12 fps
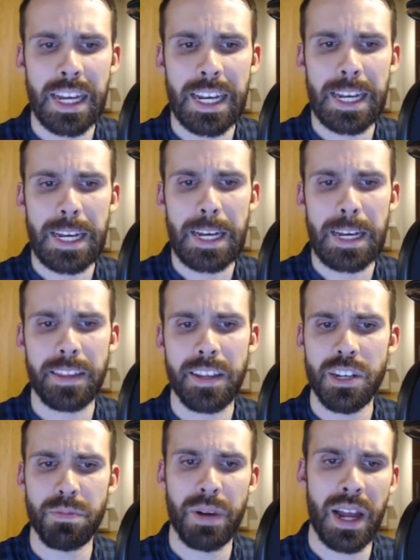
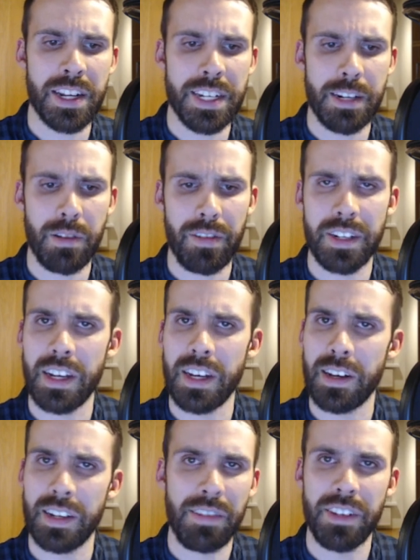These plans, however,
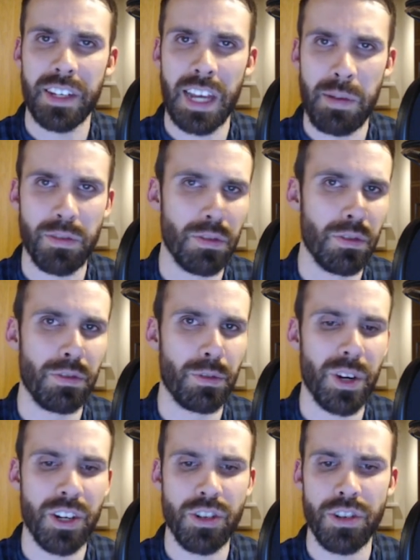never came to
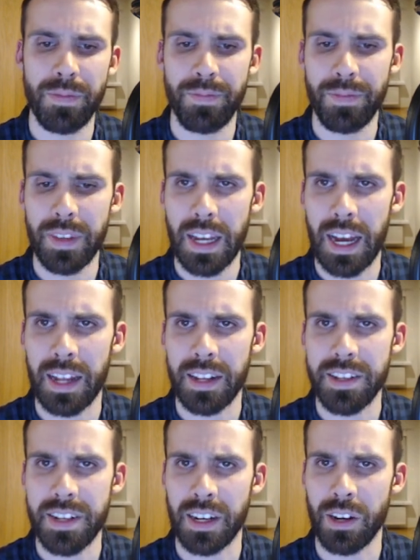fruition, and
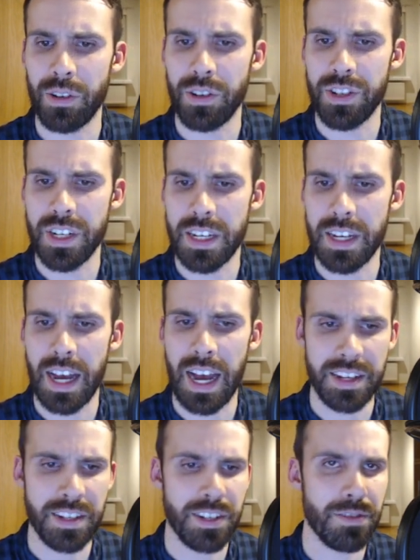Sakaguchi
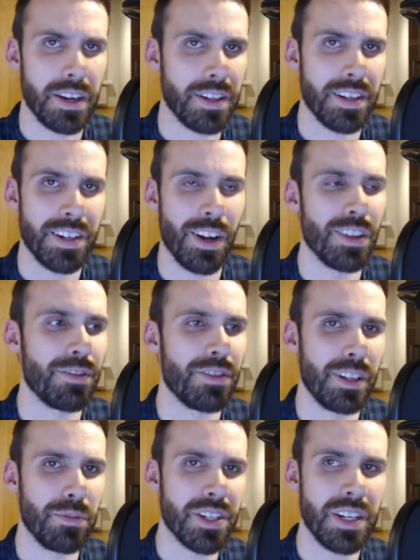hasn't directed another
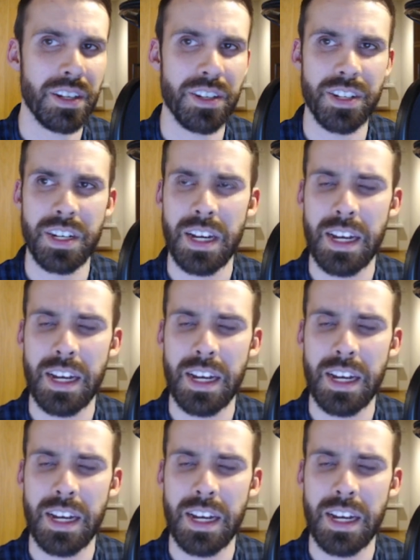film since.